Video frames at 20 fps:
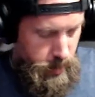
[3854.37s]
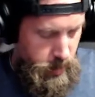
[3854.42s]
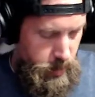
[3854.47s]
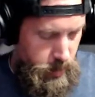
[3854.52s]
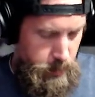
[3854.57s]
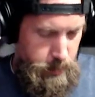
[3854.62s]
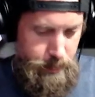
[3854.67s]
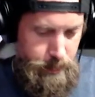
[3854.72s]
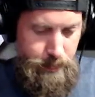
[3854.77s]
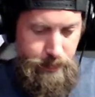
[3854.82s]

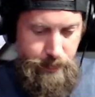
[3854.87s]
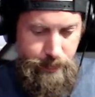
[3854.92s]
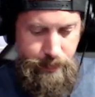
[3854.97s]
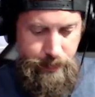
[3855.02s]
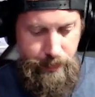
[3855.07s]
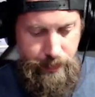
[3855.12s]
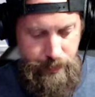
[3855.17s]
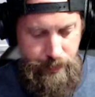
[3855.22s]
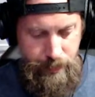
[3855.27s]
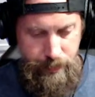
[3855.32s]
Um,
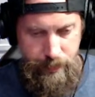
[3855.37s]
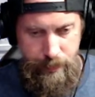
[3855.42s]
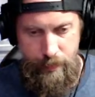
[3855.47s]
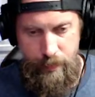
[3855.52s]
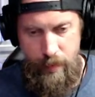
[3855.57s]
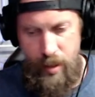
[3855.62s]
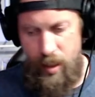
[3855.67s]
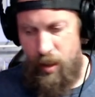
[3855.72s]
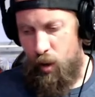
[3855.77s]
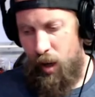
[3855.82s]

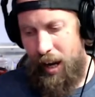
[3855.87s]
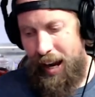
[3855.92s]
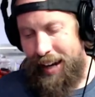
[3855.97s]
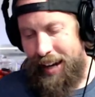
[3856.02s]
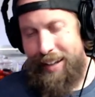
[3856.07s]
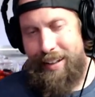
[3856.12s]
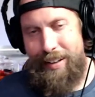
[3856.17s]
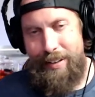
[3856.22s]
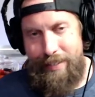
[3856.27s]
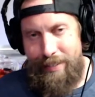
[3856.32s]
you know,
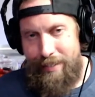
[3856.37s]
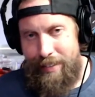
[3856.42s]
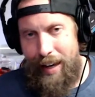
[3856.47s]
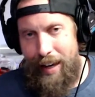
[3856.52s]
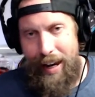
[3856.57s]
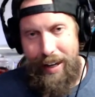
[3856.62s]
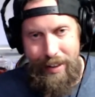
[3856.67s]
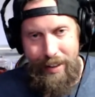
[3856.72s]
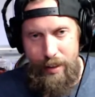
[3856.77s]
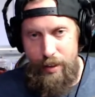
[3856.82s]
I could
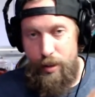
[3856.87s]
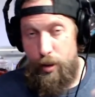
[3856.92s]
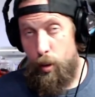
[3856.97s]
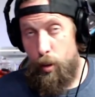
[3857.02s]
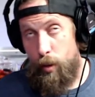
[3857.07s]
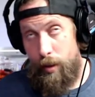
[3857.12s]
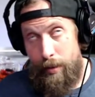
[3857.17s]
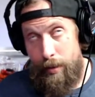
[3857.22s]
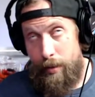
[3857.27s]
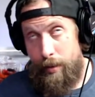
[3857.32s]
I could
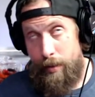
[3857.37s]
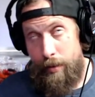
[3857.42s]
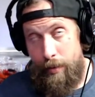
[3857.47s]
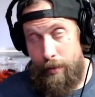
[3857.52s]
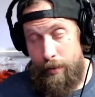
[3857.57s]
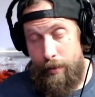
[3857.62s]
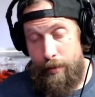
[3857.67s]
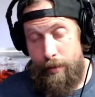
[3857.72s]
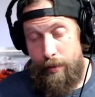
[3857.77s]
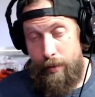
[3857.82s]
do it
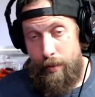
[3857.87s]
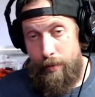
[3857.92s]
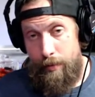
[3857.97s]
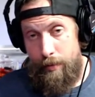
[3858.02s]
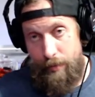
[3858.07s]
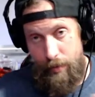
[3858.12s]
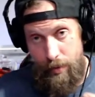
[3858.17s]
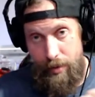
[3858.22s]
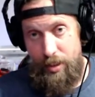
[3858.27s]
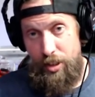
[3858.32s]

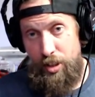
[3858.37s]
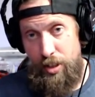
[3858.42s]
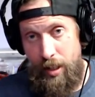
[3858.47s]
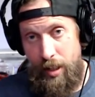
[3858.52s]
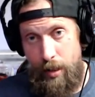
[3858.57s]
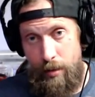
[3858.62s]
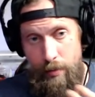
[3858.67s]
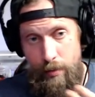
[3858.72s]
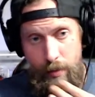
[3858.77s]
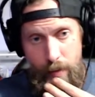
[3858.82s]
for this
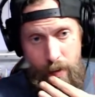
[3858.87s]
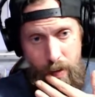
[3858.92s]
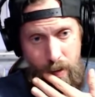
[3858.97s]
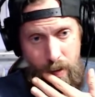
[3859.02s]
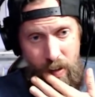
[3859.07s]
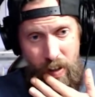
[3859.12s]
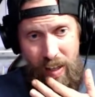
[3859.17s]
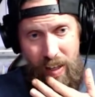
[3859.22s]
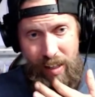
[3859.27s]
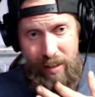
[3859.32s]
channel,
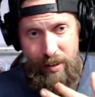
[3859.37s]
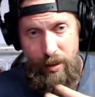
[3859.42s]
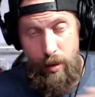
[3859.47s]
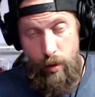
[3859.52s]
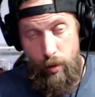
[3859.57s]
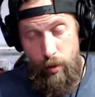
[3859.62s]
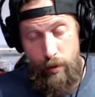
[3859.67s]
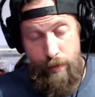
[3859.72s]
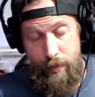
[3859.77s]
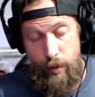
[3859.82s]
and
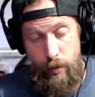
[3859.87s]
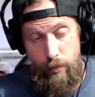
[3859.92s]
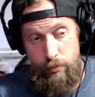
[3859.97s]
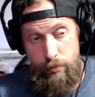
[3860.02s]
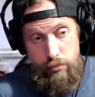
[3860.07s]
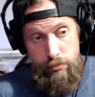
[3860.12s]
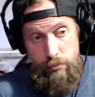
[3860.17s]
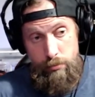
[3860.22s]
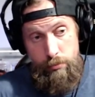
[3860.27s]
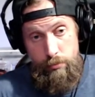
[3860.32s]
you know, if
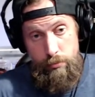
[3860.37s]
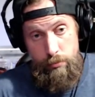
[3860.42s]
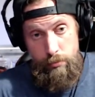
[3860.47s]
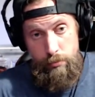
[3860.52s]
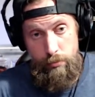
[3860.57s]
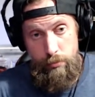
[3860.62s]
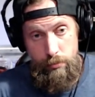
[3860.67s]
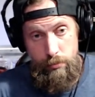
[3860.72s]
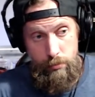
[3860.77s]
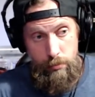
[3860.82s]
you
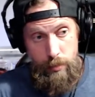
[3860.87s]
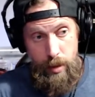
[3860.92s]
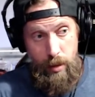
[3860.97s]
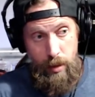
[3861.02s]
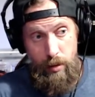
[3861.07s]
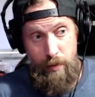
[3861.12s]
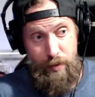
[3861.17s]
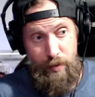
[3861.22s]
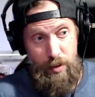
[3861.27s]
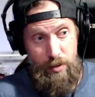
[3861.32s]
you
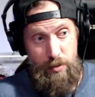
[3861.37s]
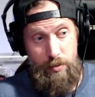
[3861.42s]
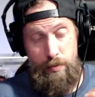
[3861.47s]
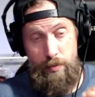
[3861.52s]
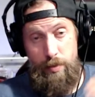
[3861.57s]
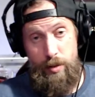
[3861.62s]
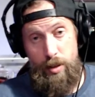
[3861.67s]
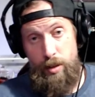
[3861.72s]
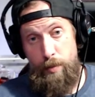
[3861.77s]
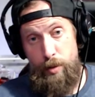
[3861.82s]
know if you
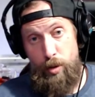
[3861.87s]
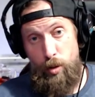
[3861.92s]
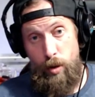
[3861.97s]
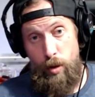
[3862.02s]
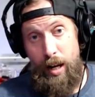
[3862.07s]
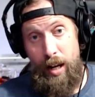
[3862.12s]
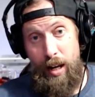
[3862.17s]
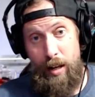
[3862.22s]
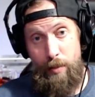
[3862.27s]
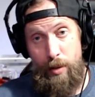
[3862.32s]

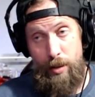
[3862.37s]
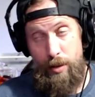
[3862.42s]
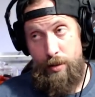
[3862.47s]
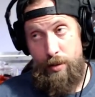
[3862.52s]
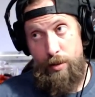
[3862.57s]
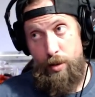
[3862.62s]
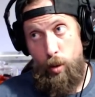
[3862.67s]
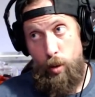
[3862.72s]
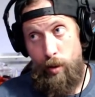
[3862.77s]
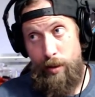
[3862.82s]
subscribe or
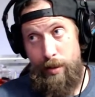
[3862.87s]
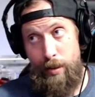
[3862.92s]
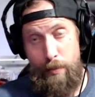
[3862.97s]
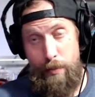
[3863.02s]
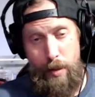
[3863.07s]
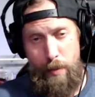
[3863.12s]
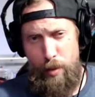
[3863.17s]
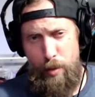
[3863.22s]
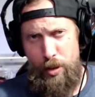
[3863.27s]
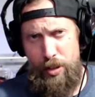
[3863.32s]
join
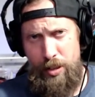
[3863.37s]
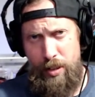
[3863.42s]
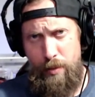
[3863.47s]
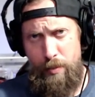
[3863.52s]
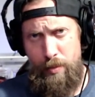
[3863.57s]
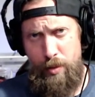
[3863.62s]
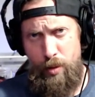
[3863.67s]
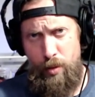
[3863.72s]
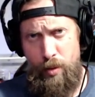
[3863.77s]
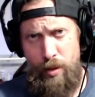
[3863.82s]
the
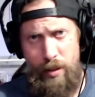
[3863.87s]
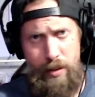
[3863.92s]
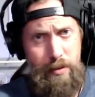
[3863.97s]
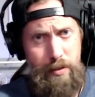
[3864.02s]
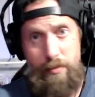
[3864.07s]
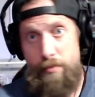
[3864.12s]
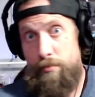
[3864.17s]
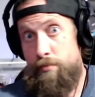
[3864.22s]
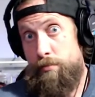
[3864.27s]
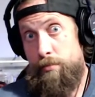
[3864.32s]
membership, do it.
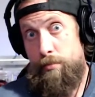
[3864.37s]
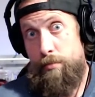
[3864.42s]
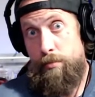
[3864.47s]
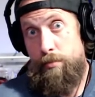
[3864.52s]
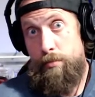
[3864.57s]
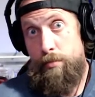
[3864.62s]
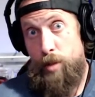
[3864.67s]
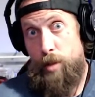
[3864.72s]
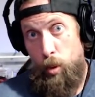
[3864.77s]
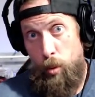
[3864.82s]

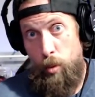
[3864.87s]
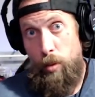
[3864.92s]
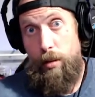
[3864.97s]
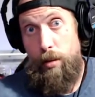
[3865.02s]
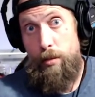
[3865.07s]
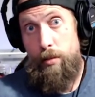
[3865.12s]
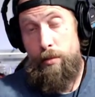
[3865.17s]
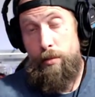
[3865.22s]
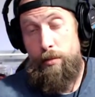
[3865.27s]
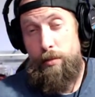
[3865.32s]

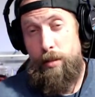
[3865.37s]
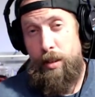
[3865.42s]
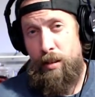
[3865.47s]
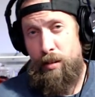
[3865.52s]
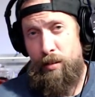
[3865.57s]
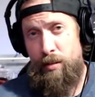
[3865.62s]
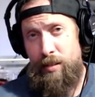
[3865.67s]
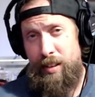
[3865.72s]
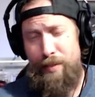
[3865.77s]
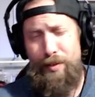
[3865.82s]
Cool. You
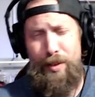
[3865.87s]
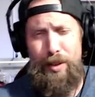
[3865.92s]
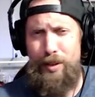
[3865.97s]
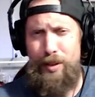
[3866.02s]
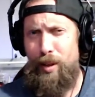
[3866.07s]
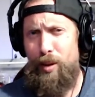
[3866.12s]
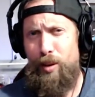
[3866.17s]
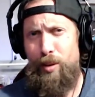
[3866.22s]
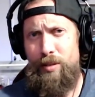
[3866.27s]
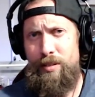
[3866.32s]
know, if you
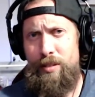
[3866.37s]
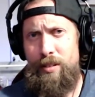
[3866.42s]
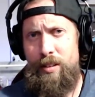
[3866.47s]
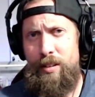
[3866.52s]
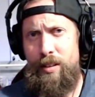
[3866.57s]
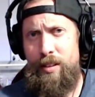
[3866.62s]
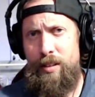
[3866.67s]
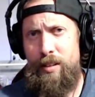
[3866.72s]
don't,